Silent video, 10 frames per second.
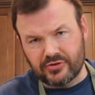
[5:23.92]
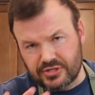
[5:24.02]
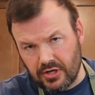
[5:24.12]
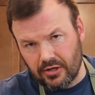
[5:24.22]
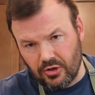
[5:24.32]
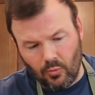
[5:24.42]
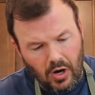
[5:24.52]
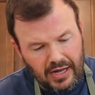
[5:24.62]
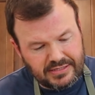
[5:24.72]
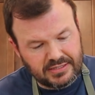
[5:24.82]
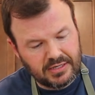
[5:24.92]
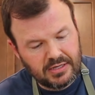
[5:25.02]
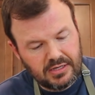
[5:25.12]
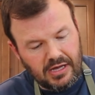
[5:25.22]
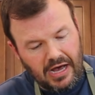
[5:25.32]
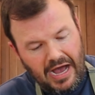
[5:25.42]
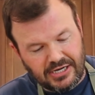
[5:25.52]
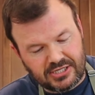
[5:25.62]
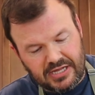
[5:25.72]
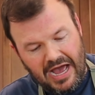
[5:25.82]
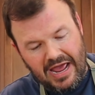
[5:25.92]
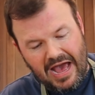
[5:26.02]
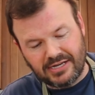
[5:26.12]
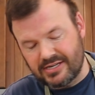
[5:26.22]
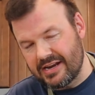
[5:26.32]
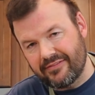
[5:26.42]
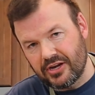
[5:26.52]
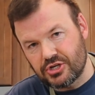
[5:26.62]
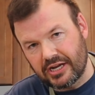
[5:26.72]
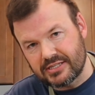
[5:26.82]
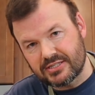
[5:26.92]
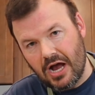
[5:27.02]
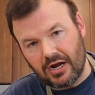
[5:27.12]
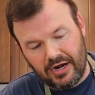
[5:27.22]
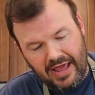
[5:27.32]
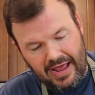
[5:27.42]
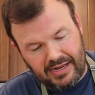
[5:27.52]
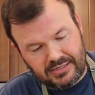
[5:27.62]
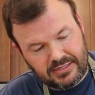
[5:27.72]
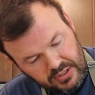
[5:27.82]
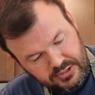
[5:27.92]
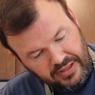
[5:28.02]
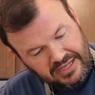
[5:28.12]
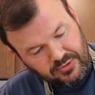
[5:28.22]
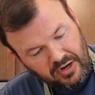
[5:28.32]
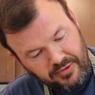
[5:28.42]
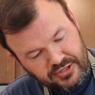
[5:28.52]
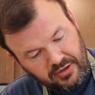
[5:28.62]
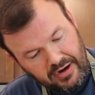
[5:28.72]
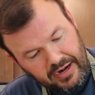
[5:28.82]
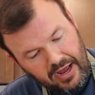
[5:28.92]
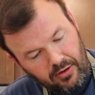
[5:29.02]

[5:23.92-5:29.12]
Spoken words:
salt you want. Didn't have any chicken stock on hand, so that's what I'm using right now.